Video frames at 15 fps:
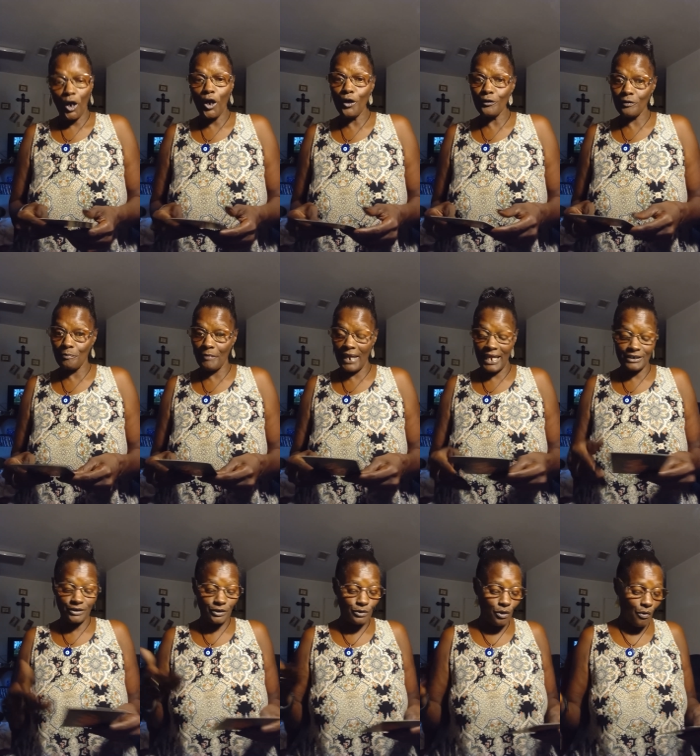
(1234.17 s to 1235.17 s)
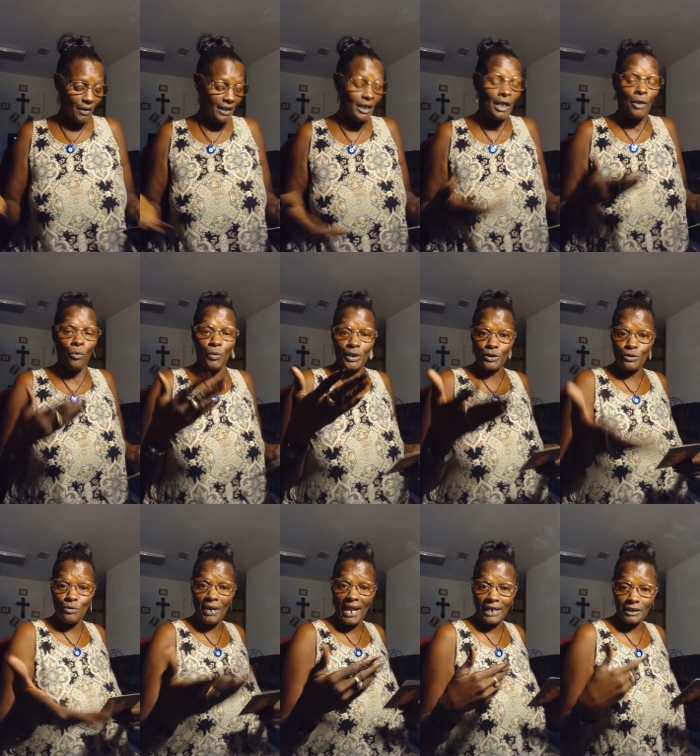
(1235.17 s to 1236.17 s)
earth magic. Go when
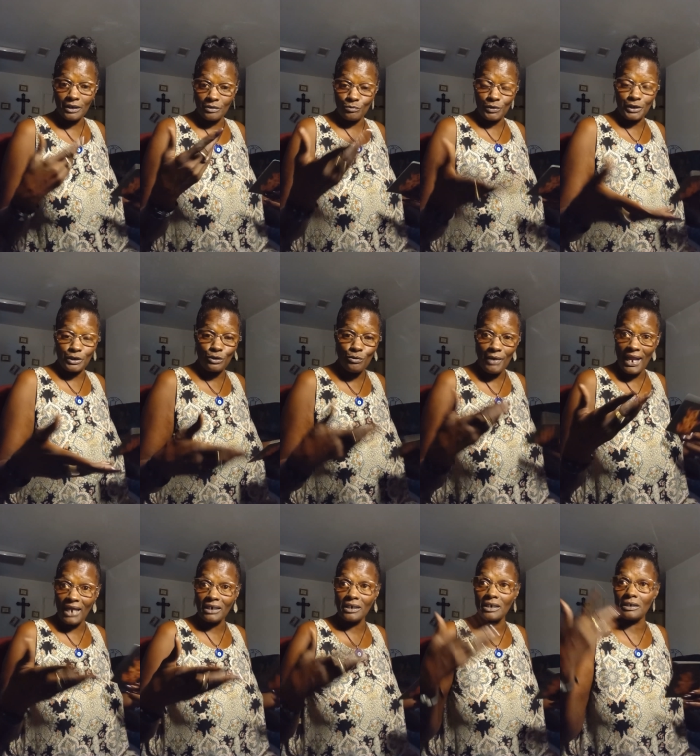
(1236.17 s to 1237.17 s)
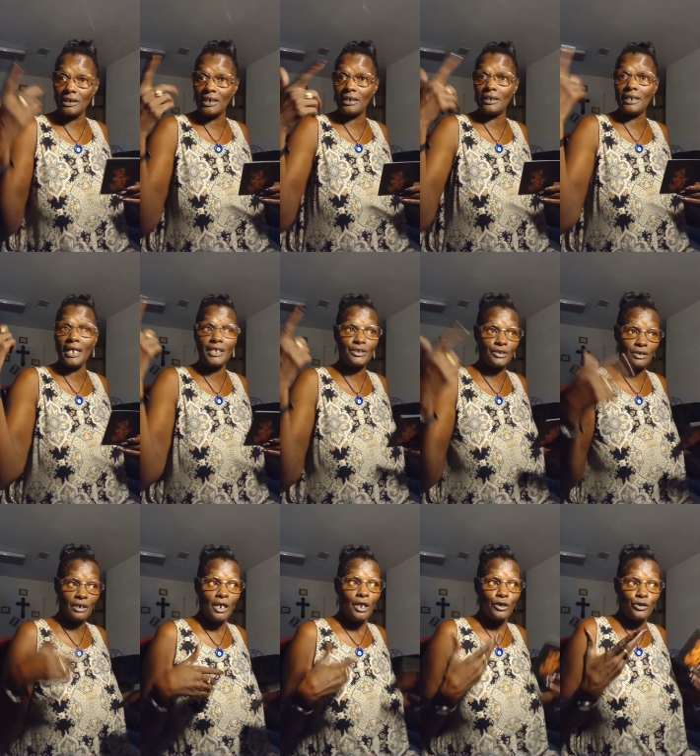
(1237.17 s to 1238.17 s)
you out it when you out in, in
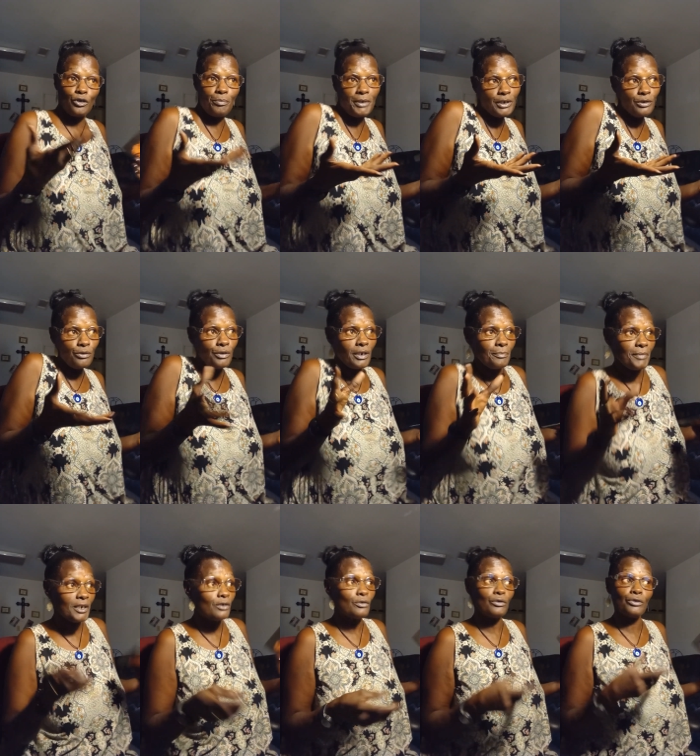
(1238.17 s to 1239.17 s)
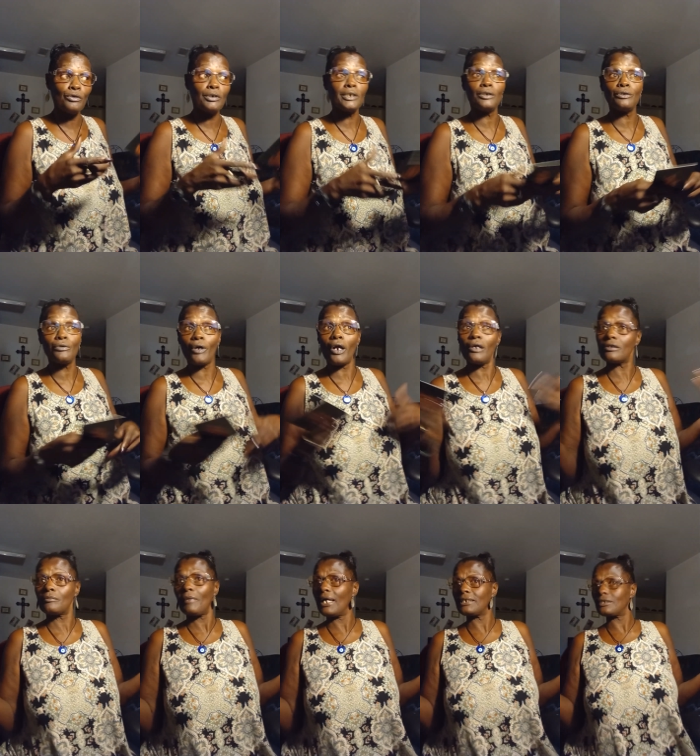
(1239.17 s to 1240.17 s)
nature, you be you can be you can do
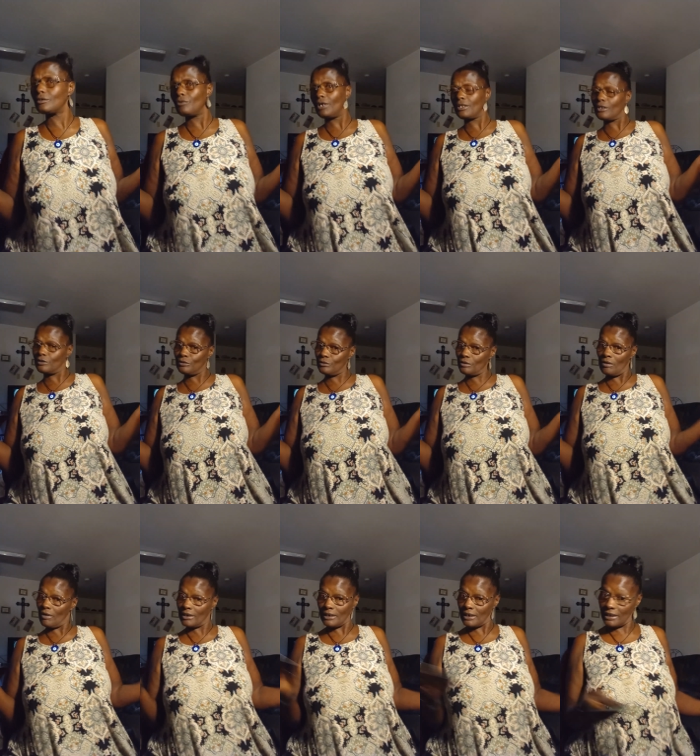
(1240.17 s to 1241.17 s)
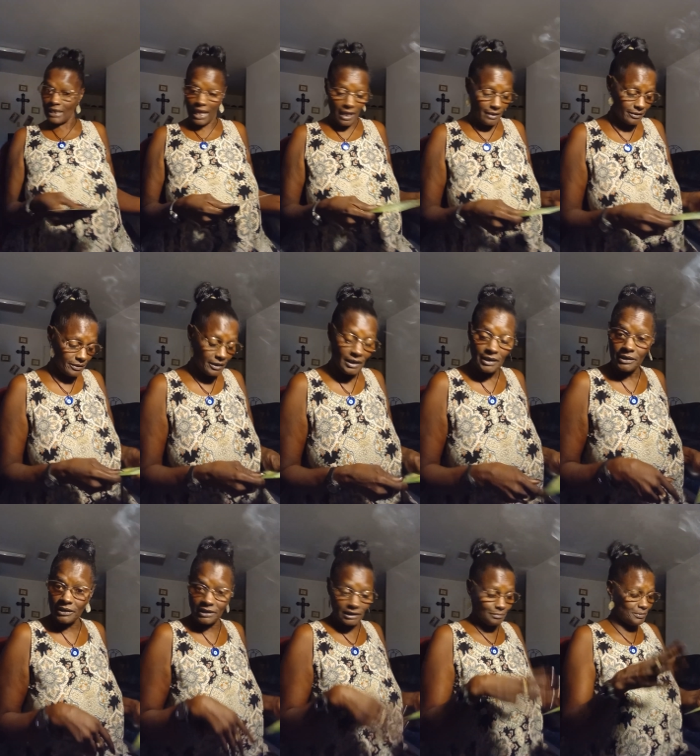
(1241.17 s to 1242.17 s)
earth magic whether you know it or not.
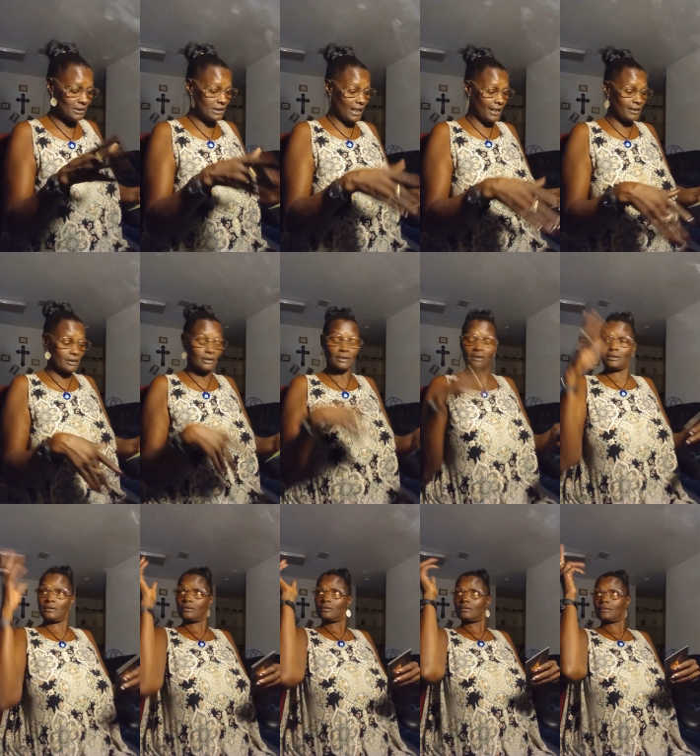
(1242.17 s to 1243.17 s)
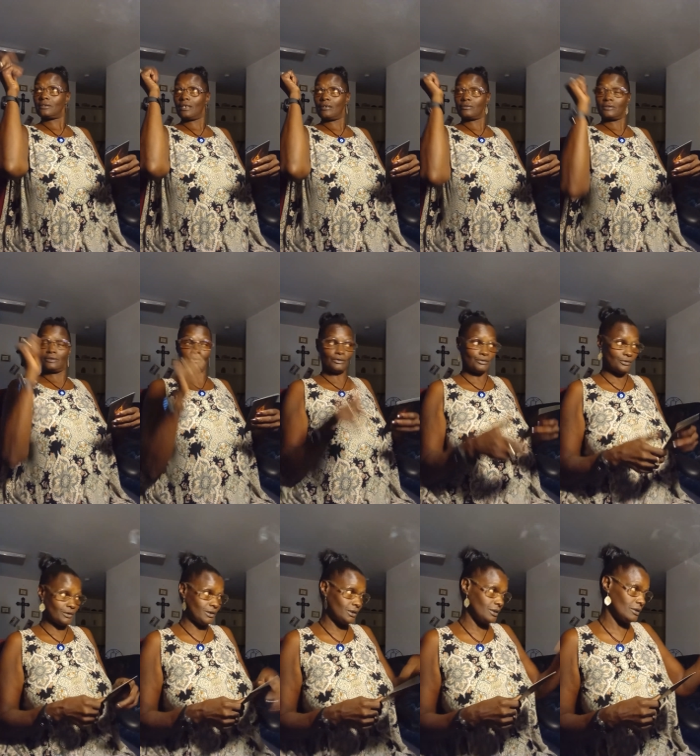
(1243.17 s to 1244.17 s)
Just be like, talk to the
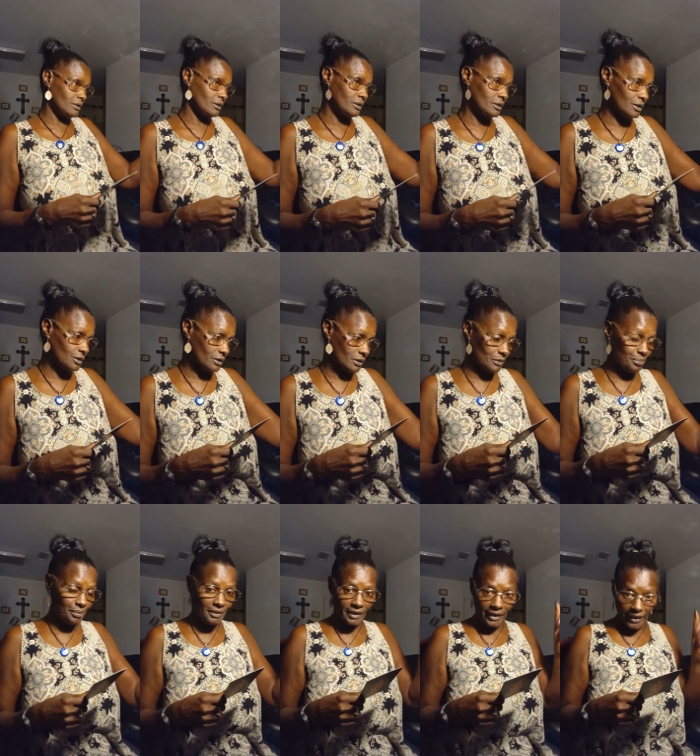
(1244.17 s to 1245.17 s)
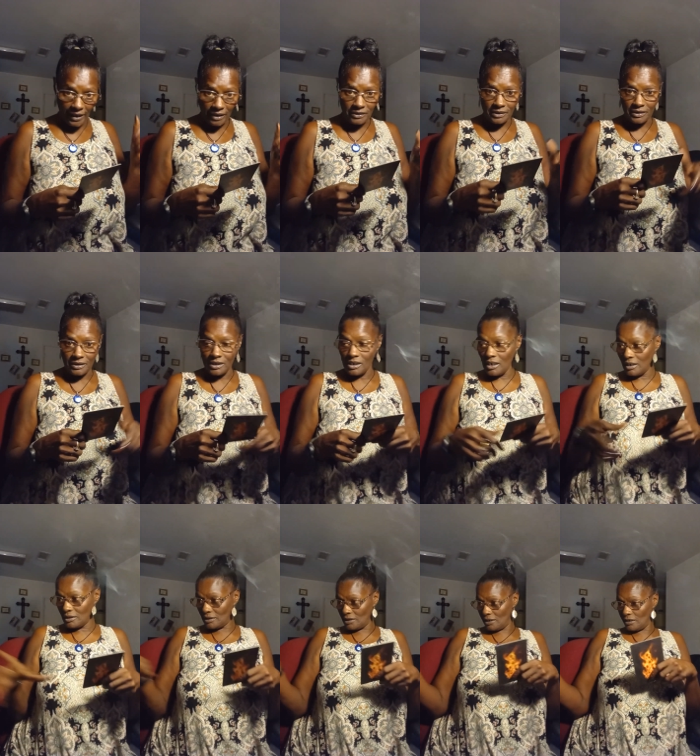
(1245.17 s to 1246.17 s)
trees, touch the plants,
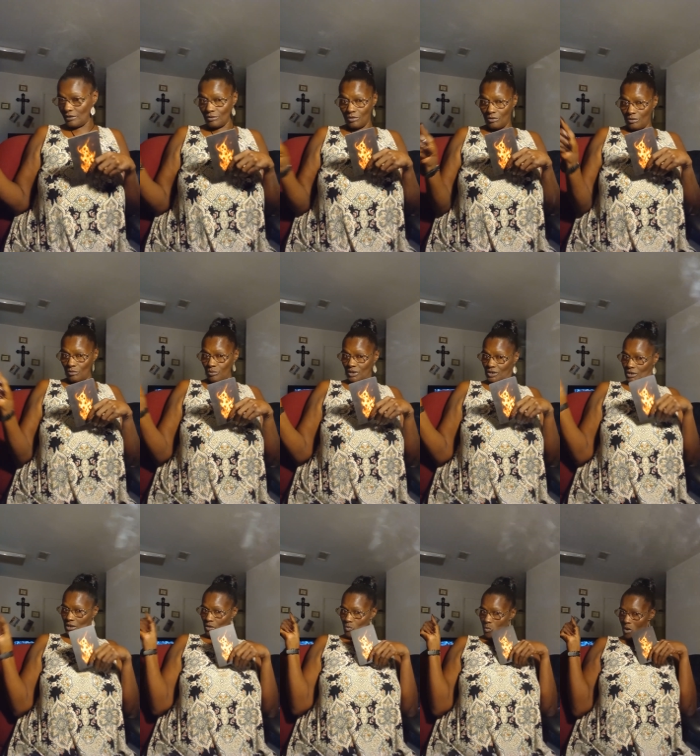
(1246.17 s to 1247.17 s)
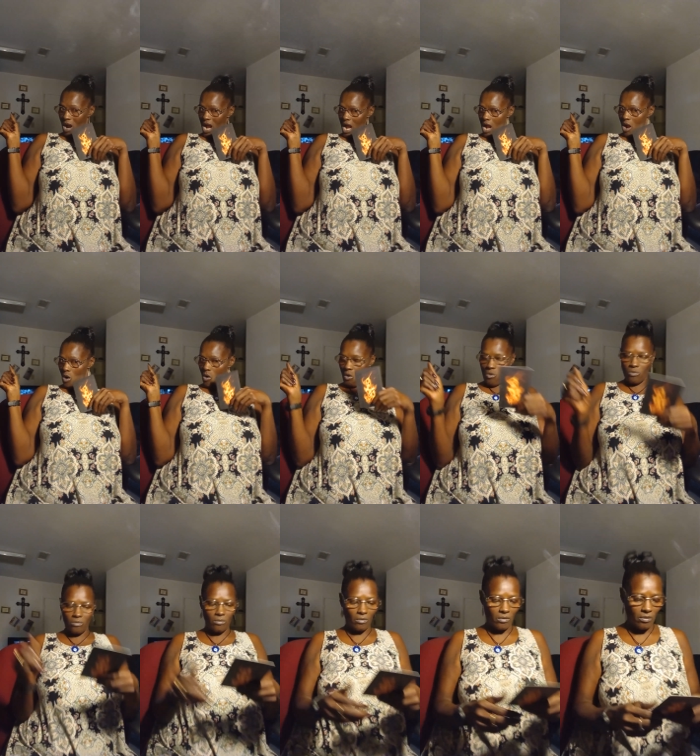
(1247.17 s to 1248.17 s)
tell God what you want.